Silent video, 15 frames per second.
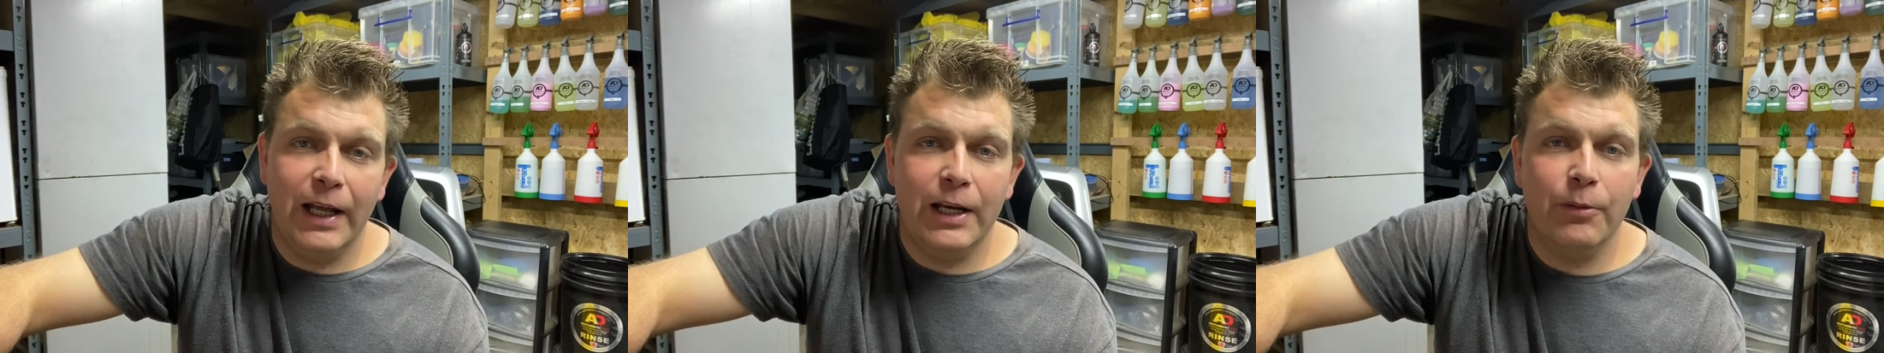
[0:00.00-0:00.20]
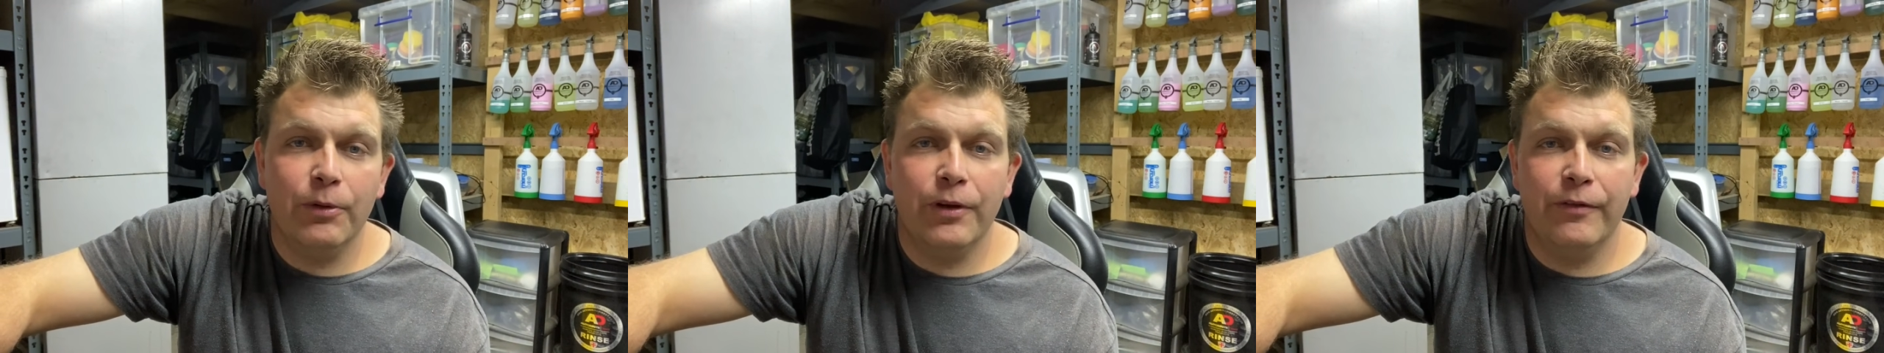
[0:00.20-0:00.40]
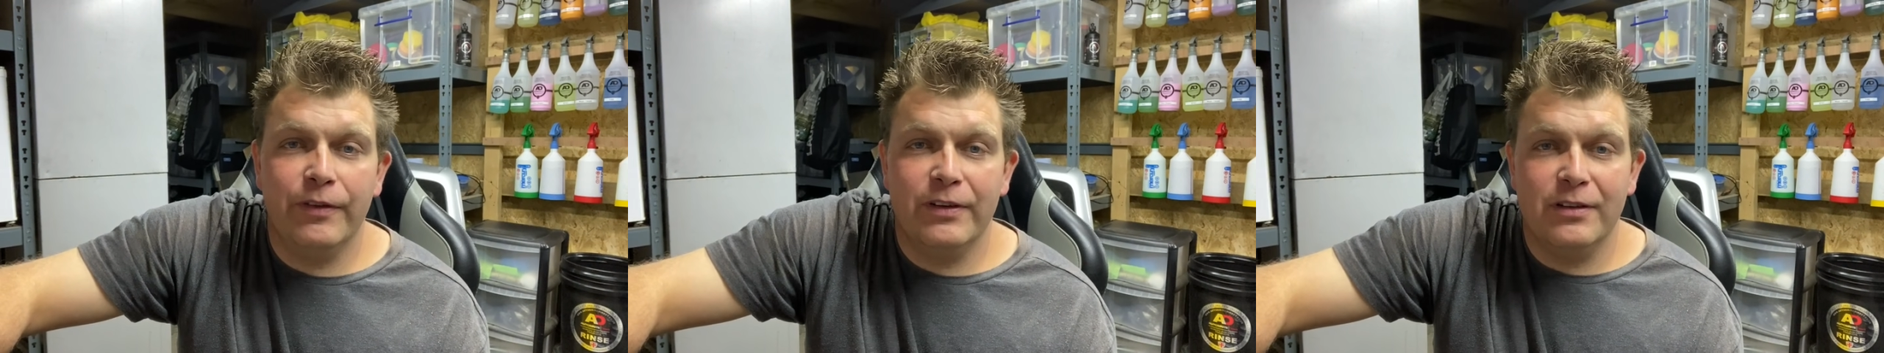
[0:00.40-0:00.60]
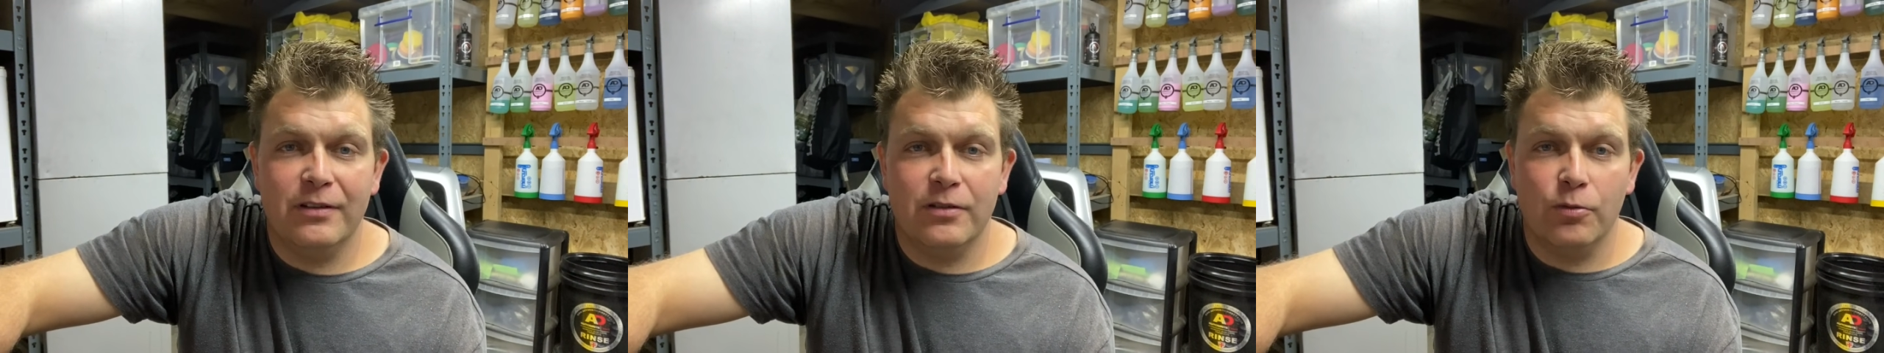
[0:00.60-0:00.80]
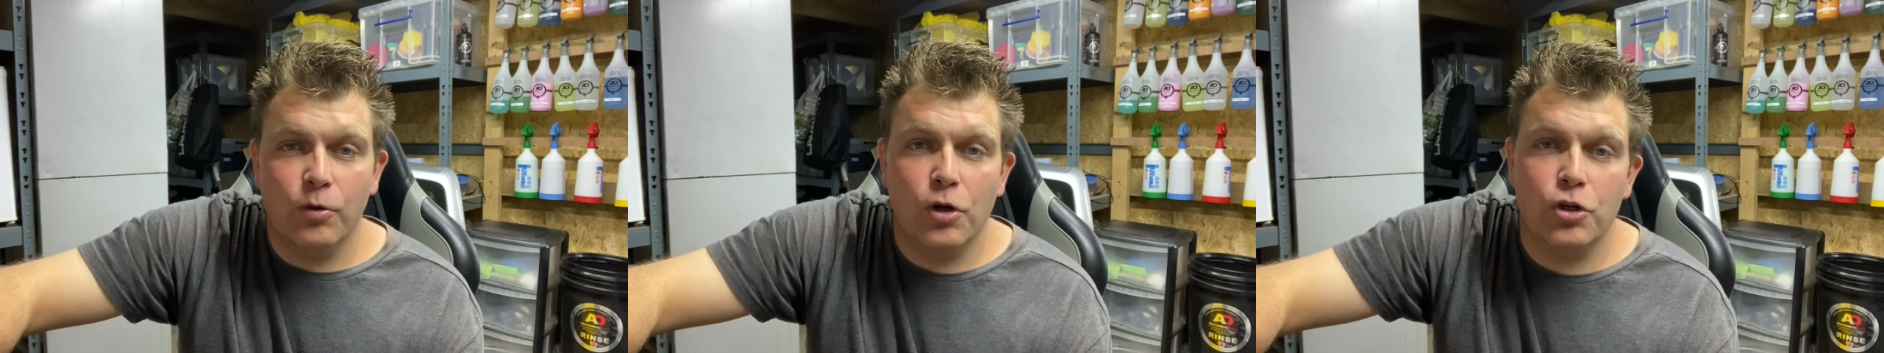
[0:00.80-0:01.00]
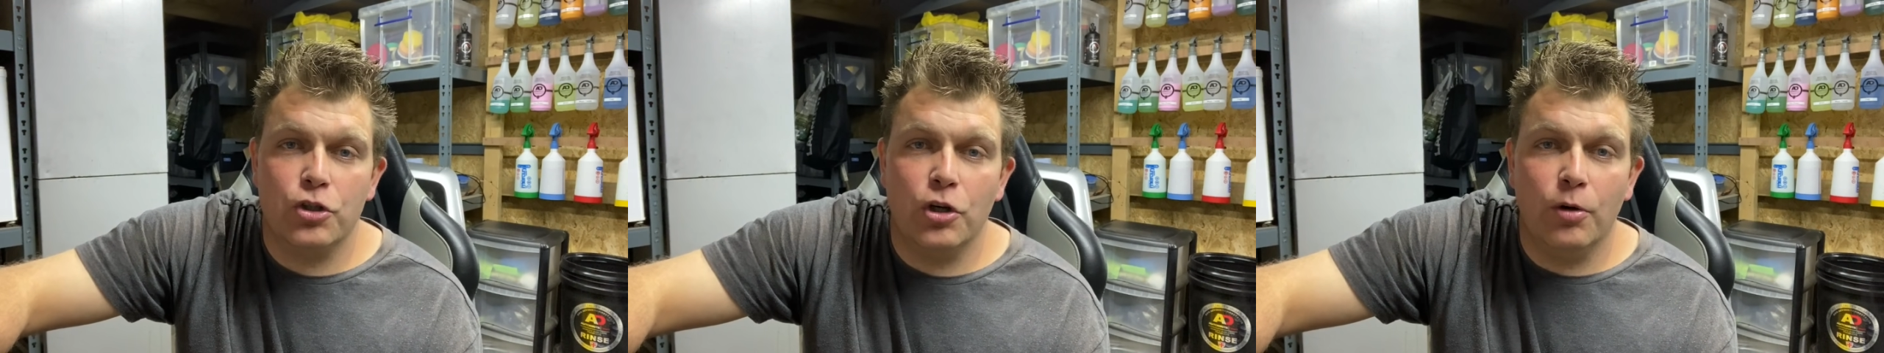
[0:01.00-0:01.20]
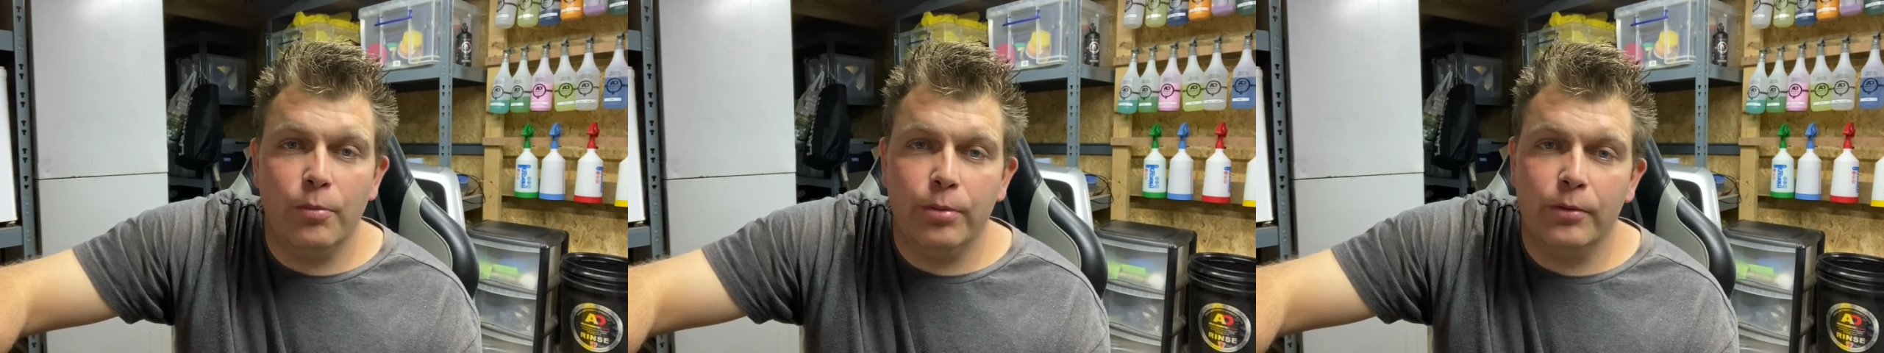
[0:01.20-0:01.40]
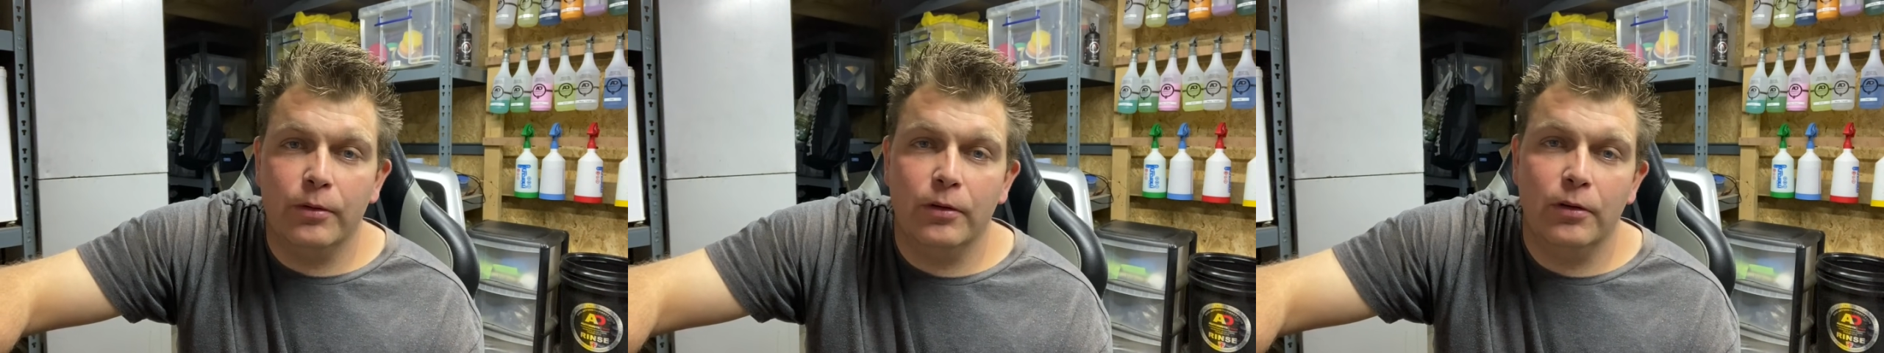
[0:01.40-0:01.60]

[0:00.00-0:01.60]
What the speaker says: Anyone that visits the workshop,